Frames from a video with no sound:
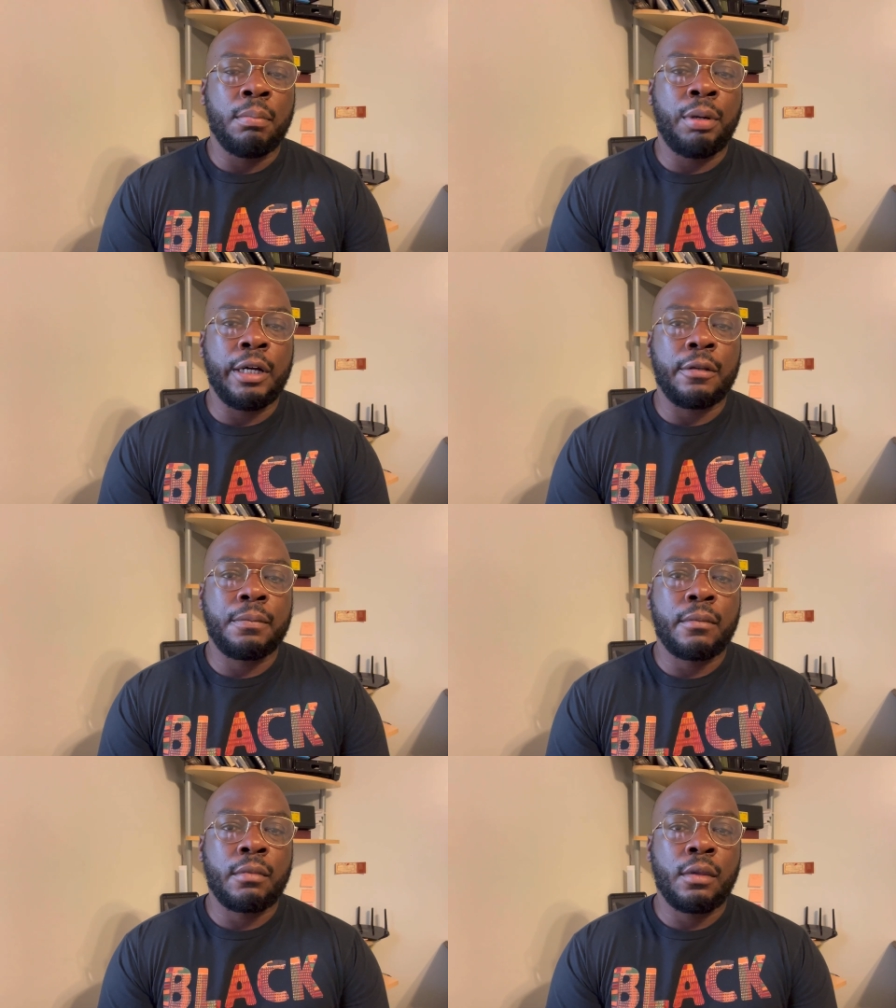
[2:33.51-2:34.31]
But
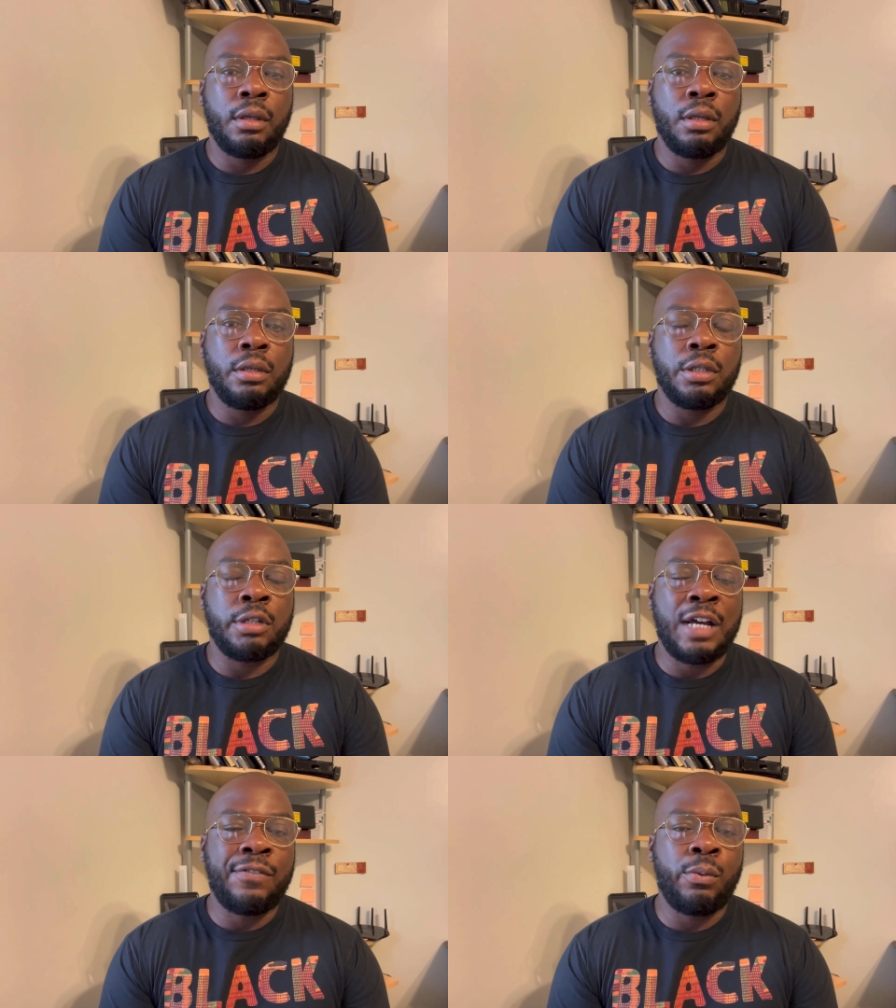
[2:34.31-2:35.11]
do
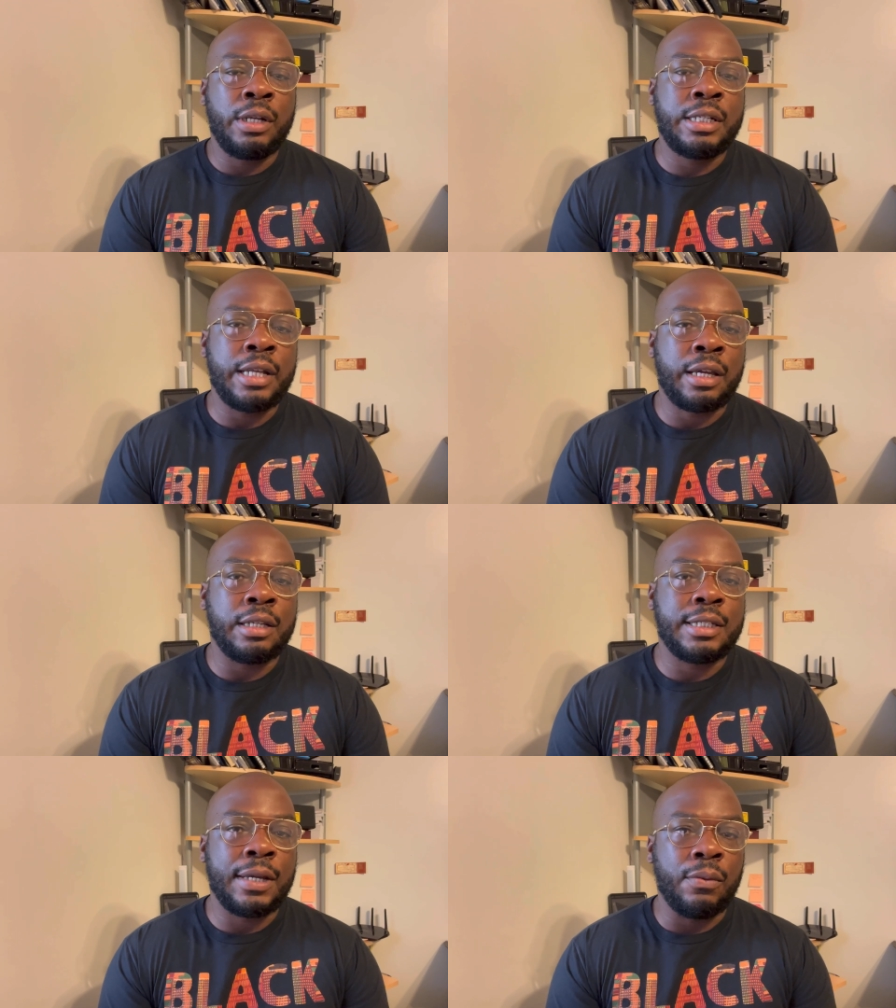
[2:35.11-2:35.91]
not for one
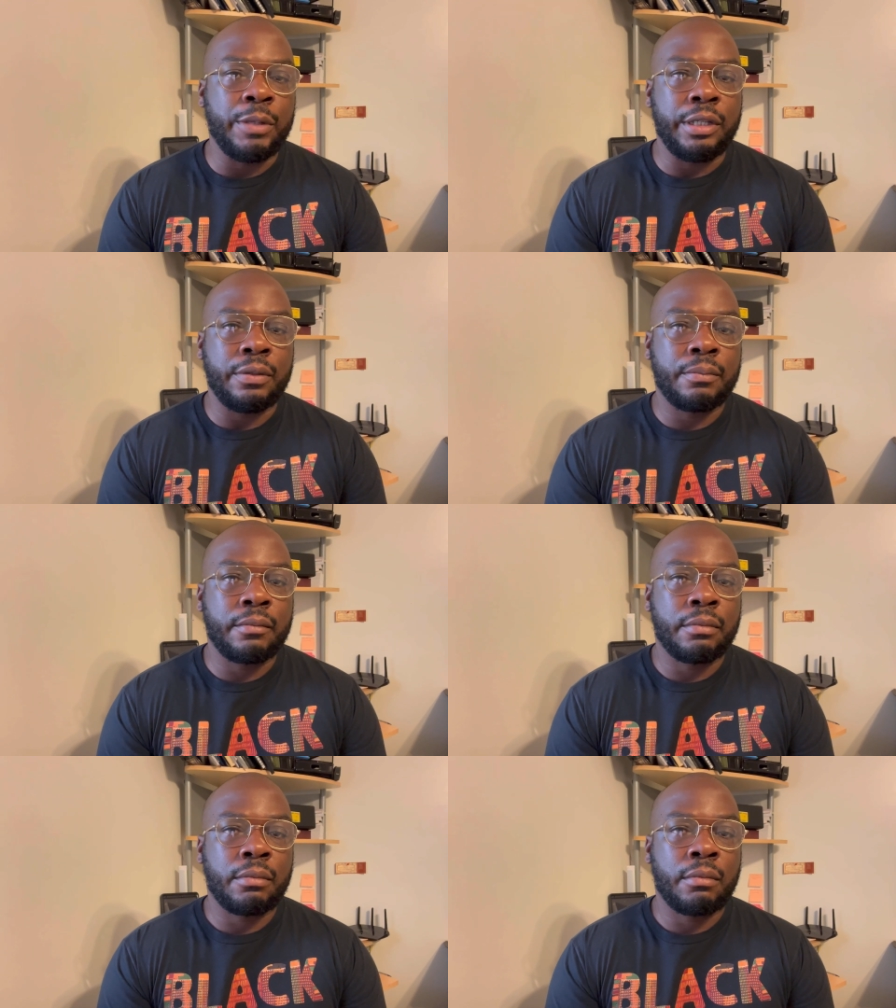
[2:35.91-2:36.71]
second tell me
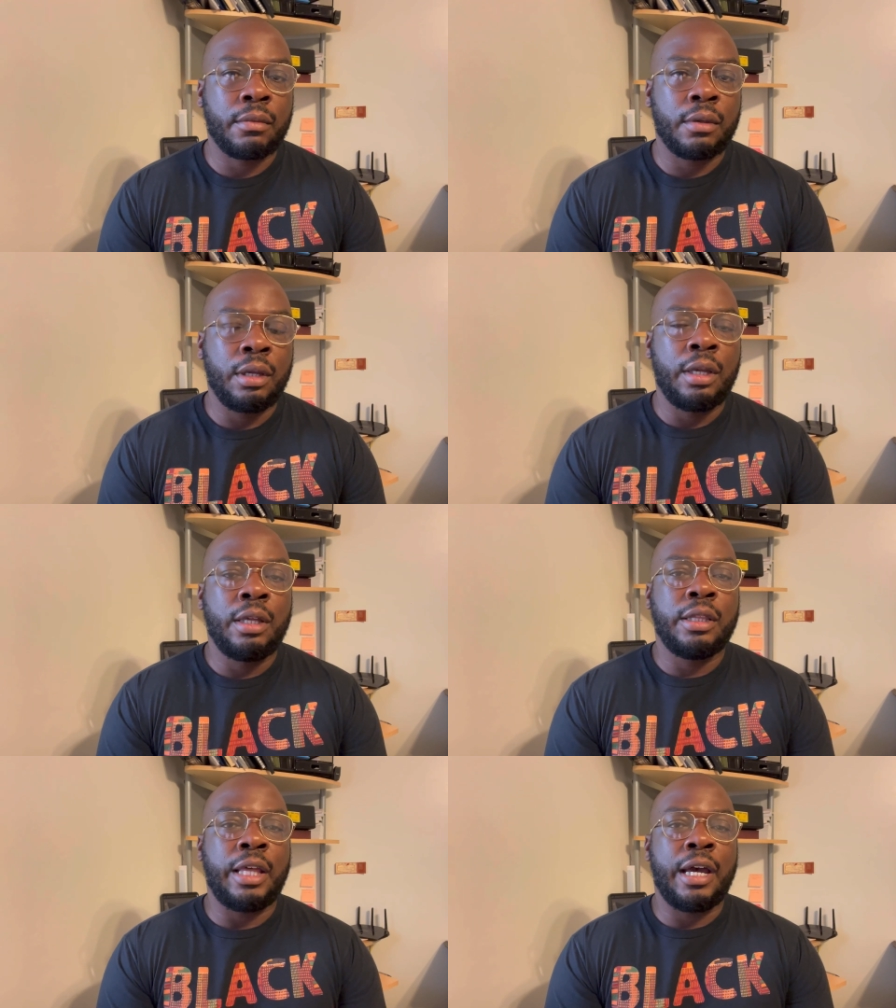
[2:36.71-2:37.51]

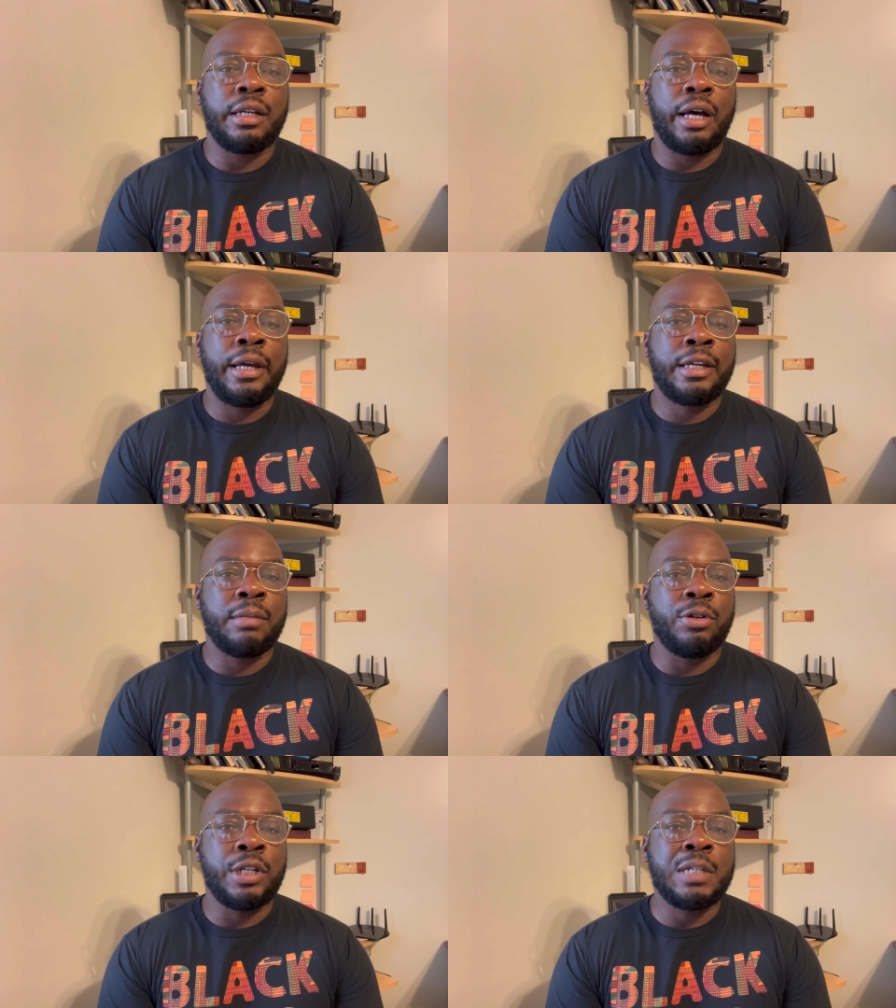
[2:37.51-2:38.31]
that I
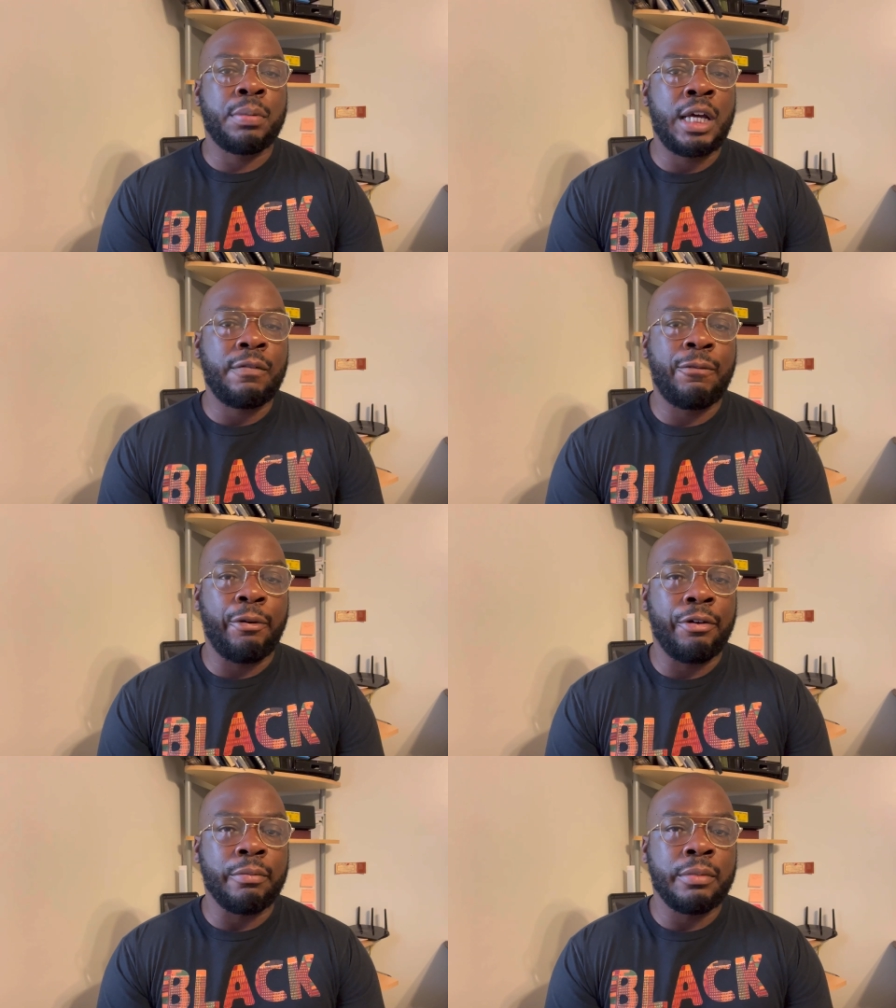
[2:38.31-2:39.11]
come on this
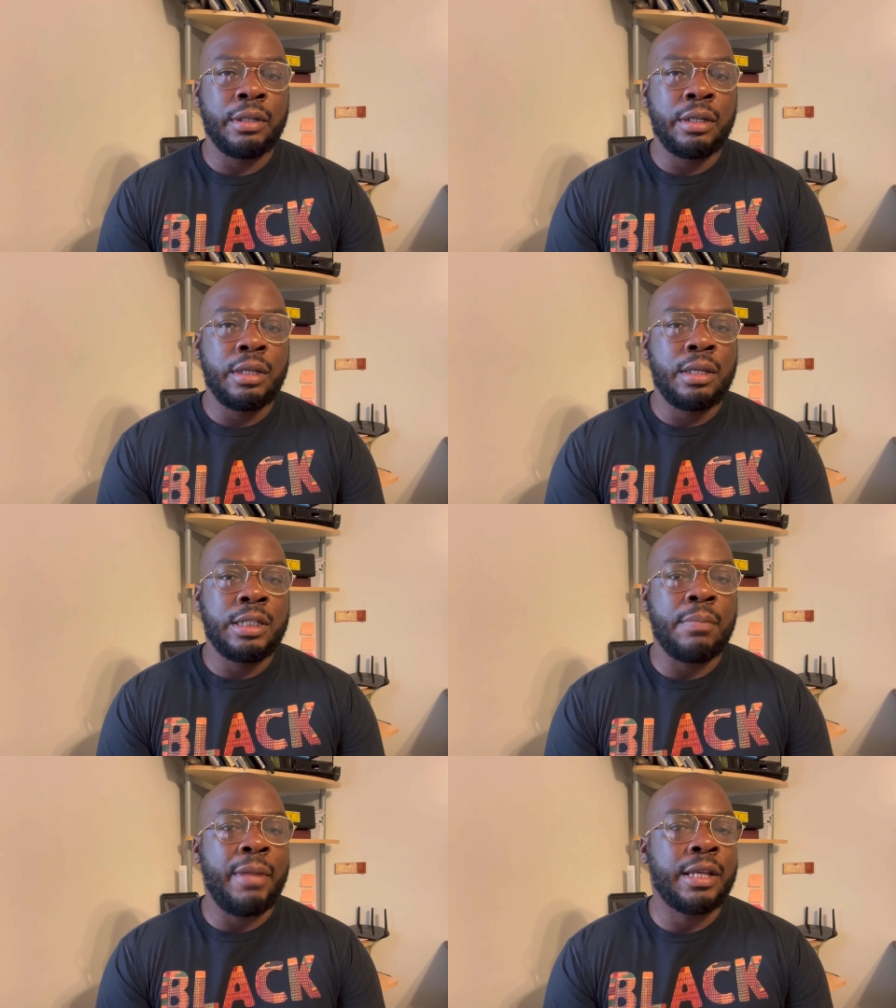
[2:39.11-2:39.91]
platform
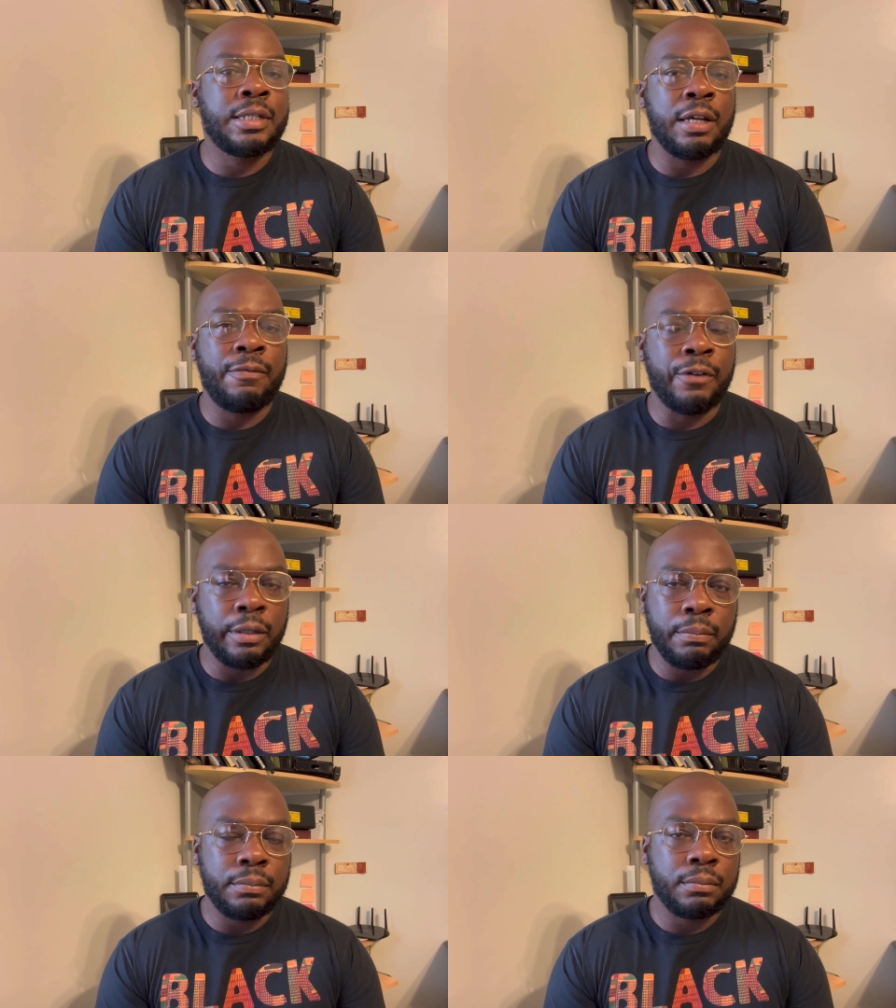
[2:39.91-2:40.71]
to make stuff up.